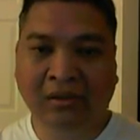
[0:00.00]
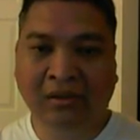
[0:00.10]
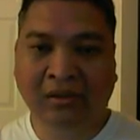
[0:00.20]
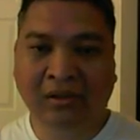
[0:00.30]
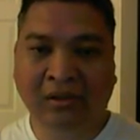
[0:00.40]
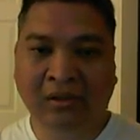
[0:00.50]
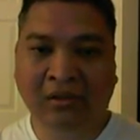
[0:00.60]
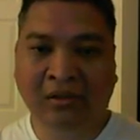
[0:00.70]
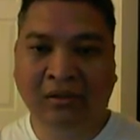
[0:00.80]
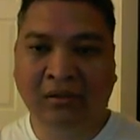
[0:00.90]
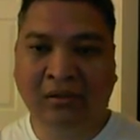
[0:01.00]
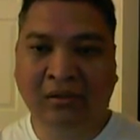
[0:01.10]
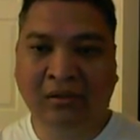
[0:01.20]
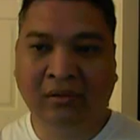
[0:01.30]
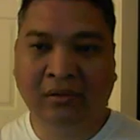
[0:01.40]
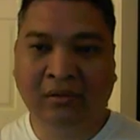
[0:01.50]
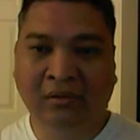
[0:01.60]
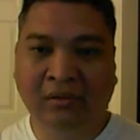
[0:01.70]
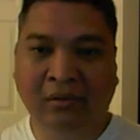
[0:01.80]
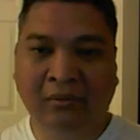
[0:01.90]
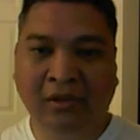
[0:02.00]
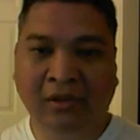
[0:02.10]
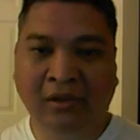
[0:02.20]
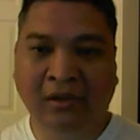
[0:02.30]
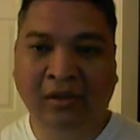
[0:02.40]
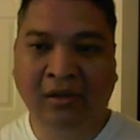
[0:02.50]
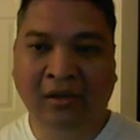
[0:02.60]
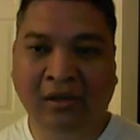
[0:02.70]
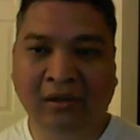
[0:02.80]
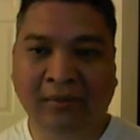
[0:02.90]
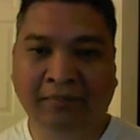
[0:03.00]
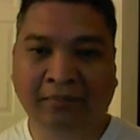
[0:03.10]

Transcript: kind of doing the